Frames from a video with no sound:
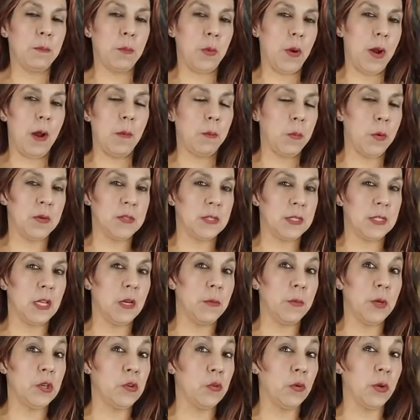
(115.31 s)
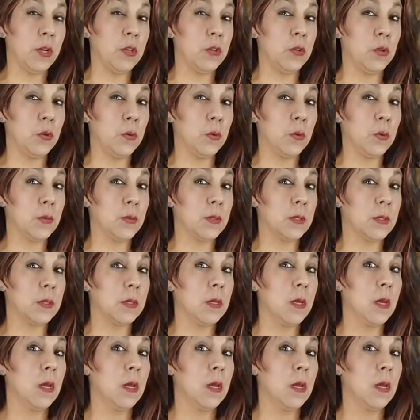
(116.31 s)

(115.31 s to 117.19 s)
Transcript: apple and cinnamon, you can use